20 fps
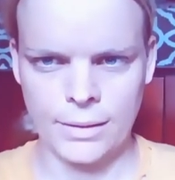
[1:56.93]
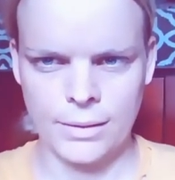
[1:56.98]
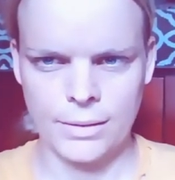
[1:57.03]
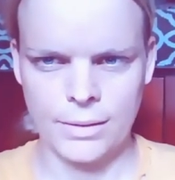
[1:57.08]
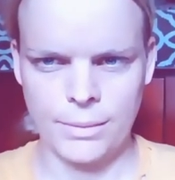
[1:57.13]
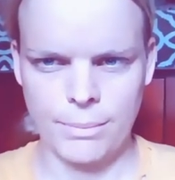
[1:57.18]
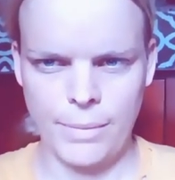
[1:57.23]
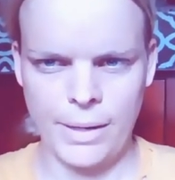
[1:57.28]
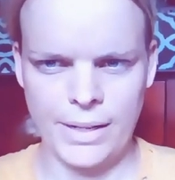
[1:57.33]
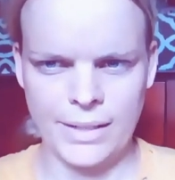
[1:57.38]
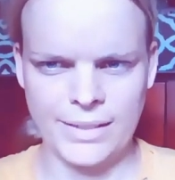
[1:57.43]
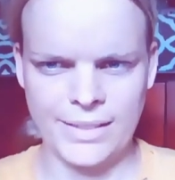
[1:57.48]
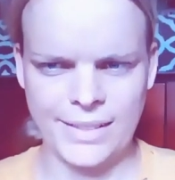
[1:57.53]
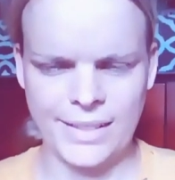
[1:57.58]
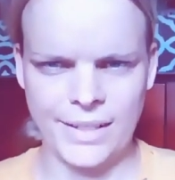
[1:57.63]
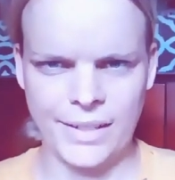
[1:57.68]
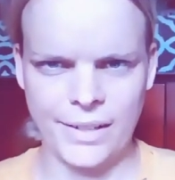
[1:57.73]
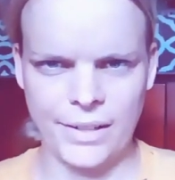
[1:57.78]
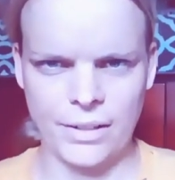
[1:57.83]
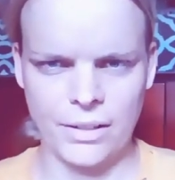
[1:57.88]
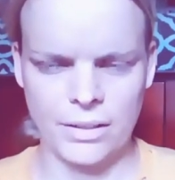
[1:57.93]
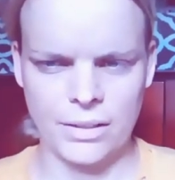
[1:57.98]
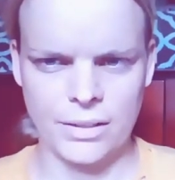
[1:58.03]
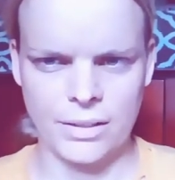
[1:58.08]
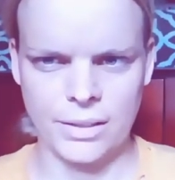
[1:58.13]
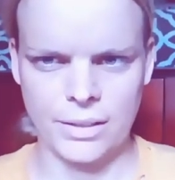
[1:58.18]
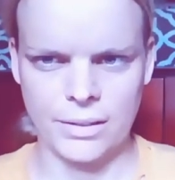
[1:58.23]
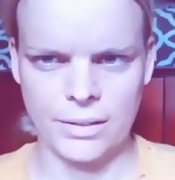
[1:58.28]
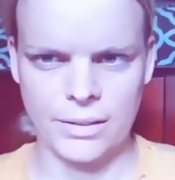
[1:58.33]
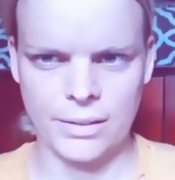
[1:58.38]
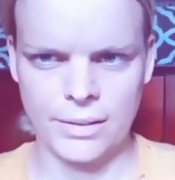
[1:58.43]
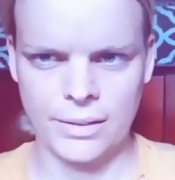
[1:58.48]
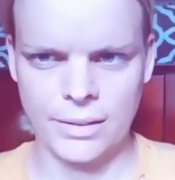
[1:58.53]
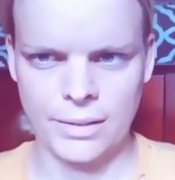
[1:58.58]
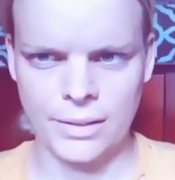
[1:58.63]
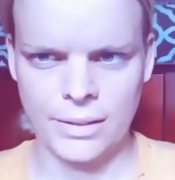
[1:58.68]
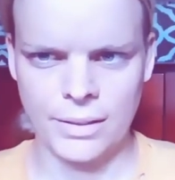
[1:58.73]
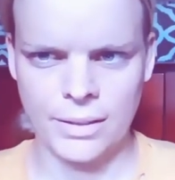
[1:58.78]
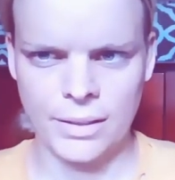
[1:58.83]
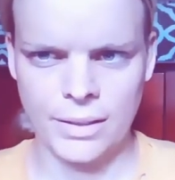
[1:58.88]
She made tears and
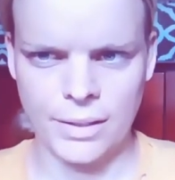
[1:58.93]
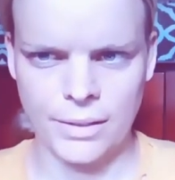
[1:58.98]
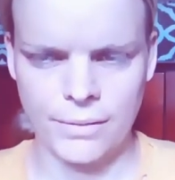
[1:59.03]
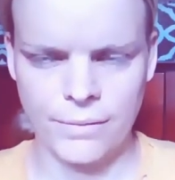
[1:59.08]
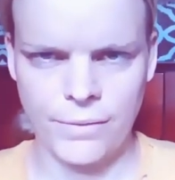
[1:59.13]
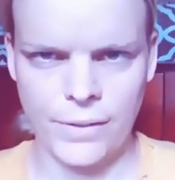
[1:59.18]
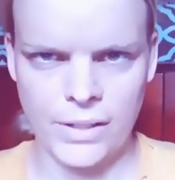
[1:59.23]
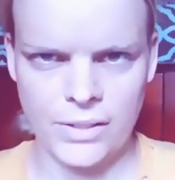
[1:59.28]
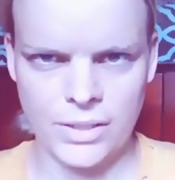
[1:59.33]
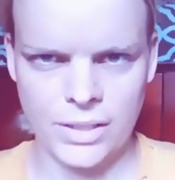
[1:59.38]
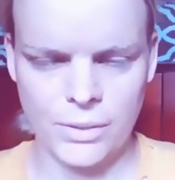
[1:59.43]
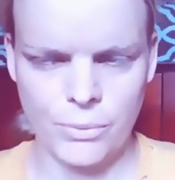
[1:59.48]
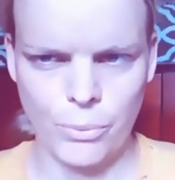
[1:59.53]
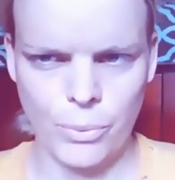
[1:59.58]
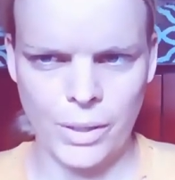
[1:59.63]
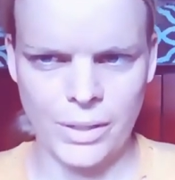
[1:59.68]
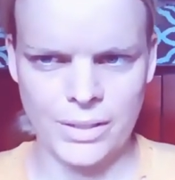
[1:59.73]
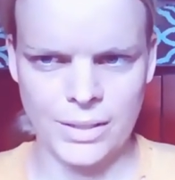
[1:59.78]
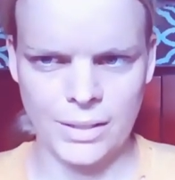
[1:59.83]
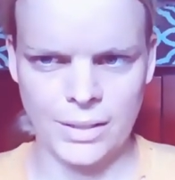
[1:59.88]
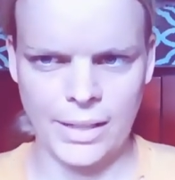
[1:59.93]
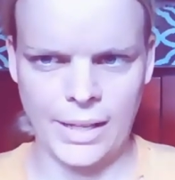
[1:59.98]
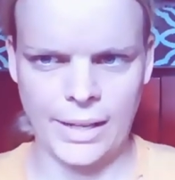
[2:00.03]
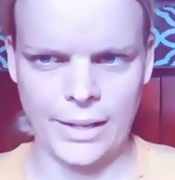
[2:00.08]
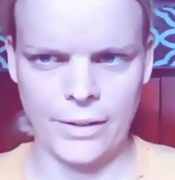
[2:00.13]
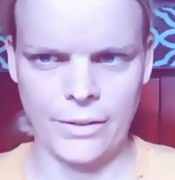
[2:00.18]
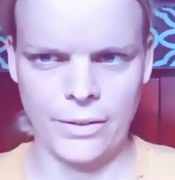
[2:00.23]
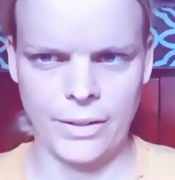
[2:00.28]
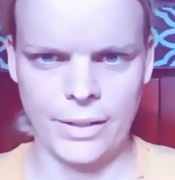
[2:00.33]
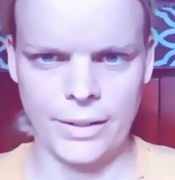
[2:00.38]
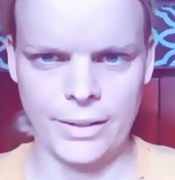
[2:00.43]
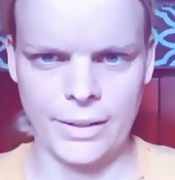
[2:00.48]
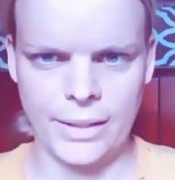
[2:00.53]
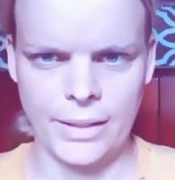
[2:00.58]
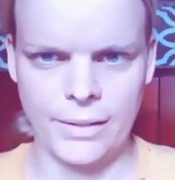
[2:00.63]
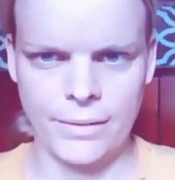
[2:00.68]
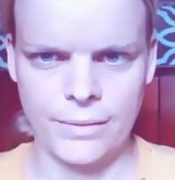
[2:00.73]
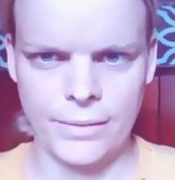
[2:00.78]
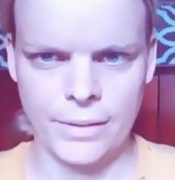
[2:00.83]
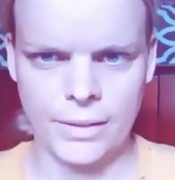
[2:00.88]
confessed she was a liar and a
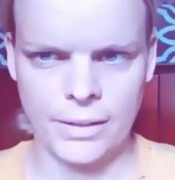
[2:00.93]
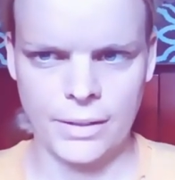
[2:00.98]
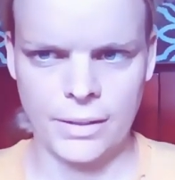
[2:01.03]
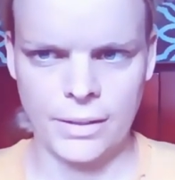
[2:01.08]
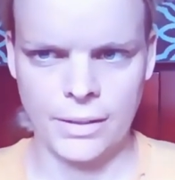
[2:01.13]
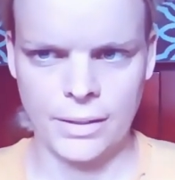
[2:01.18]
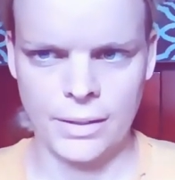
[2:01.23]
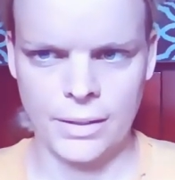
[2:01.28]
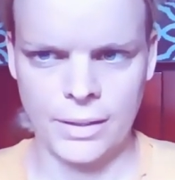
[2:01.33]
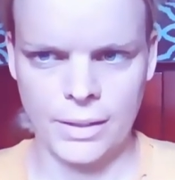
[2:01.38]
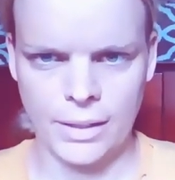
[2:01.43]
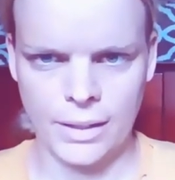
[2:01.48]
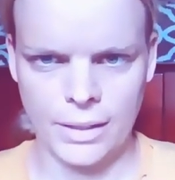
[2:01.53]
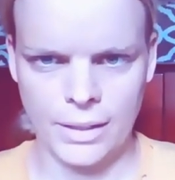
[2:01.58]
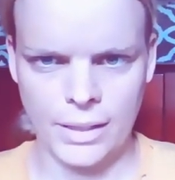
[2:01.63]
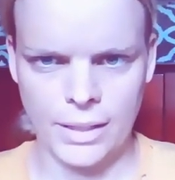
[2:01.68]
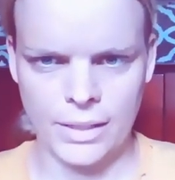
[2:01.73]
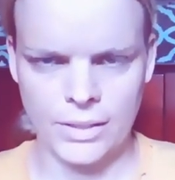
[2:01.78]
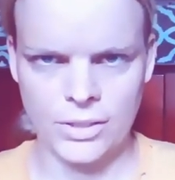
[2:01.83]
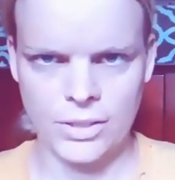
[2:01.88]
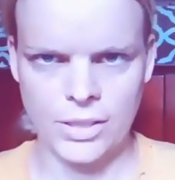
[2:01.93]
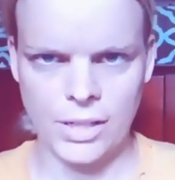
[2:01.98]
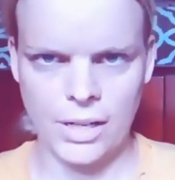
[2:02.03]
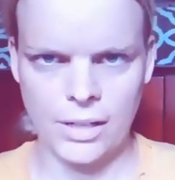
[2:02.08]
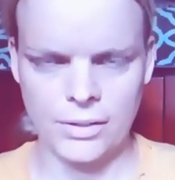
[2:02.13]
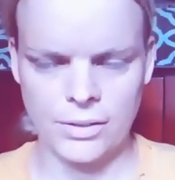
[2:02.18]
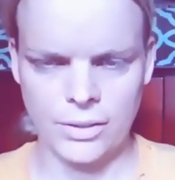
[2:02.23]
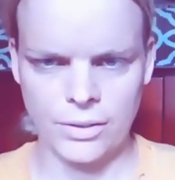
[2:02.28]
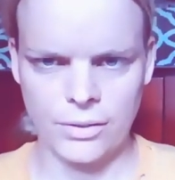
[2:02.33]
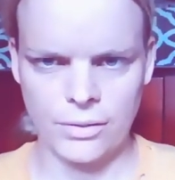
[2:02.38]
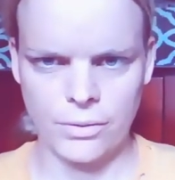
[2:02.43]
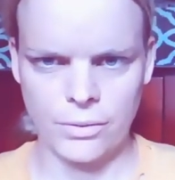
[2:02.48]
thief, and he had shocked her